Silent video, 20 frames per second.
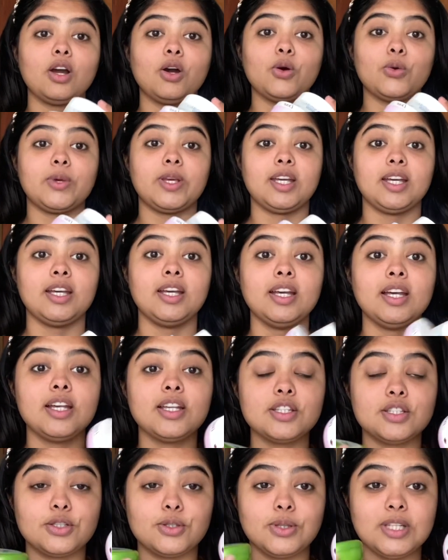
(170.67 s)
Okay,
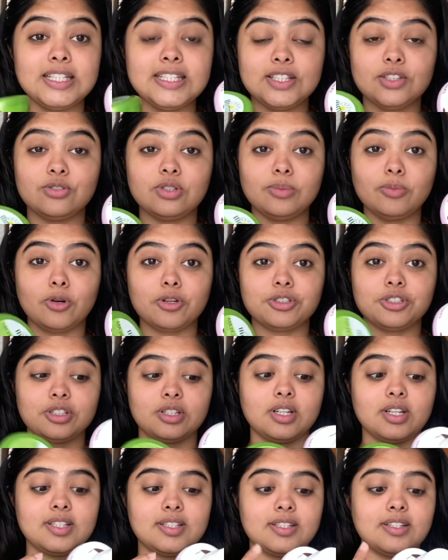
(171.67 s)
so these 3
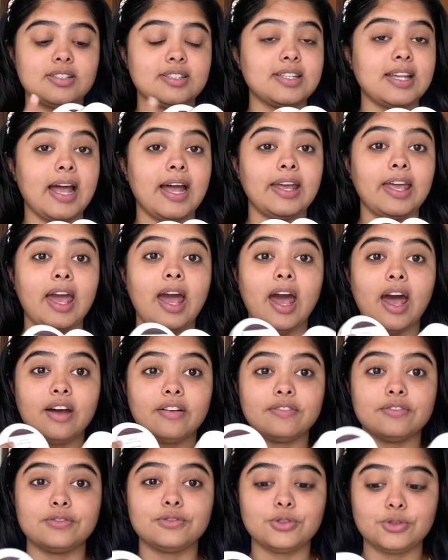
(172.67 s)
moisturizers I
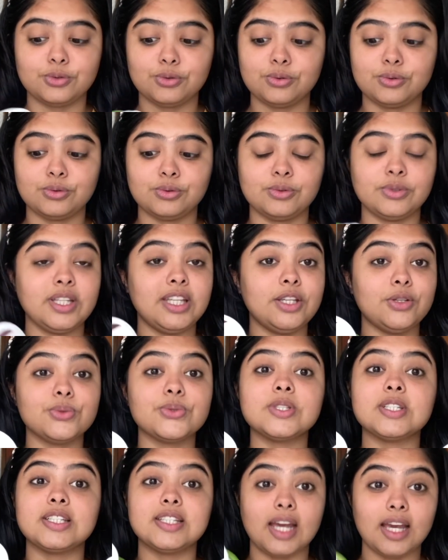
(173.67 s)
have to
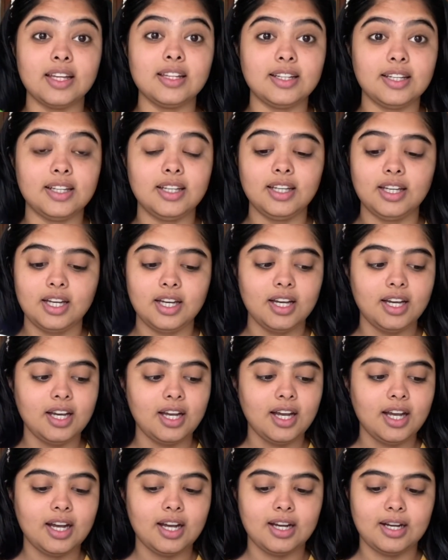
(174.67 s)
use daily.
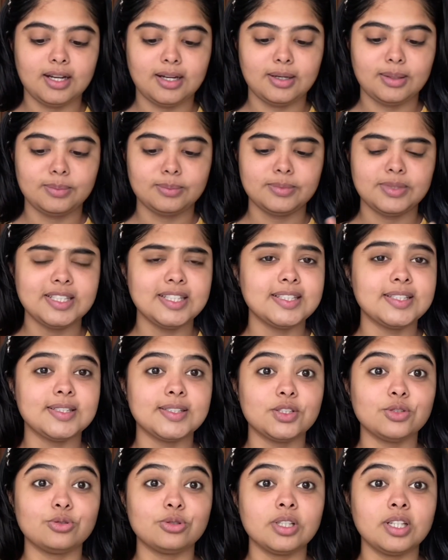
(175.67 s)
These
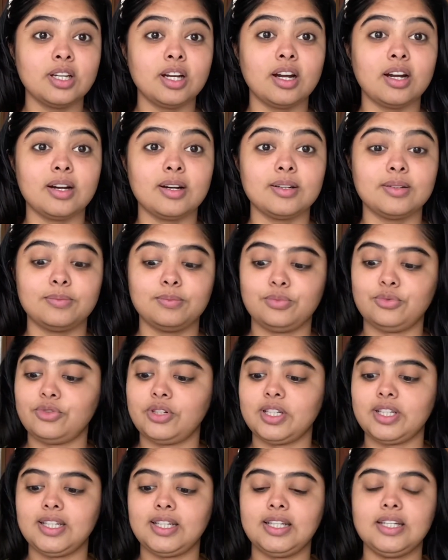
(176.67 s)
3 are
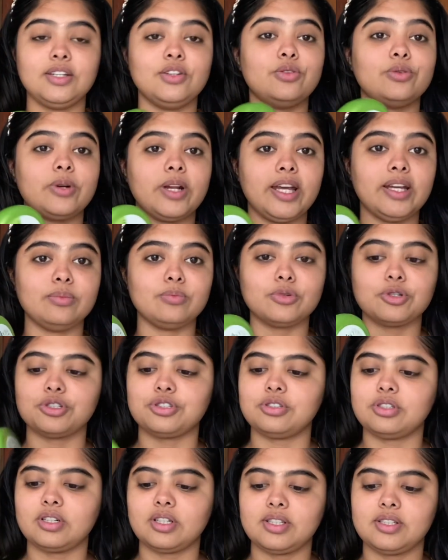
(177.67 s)
really great
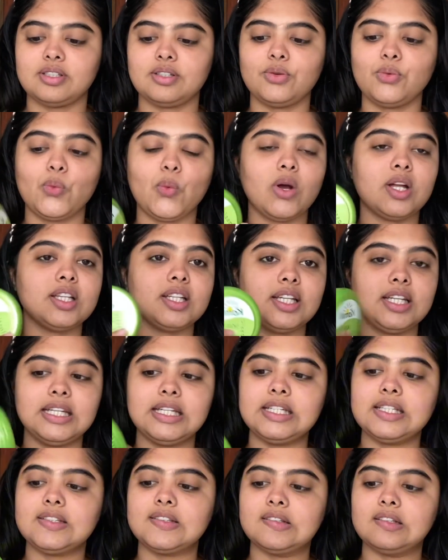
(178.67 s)
moisturizer. One
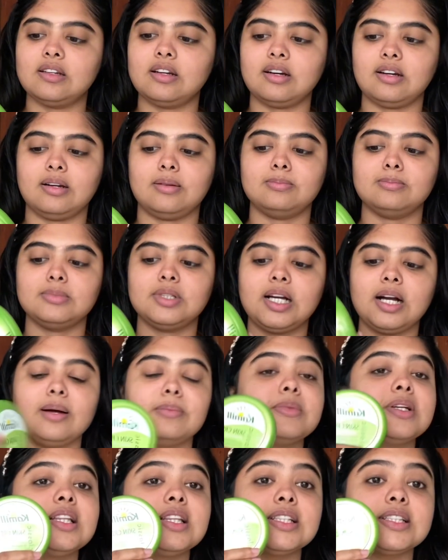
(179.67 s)
is
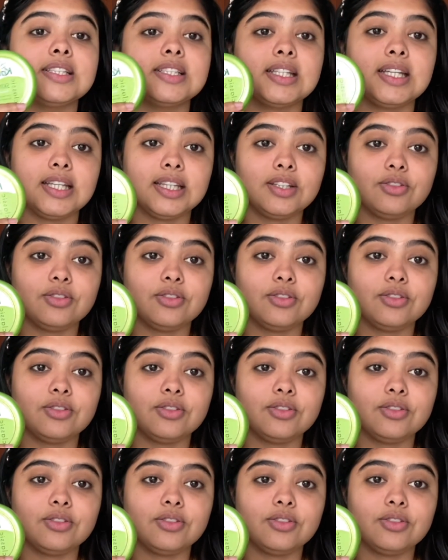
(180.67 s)
Camille skin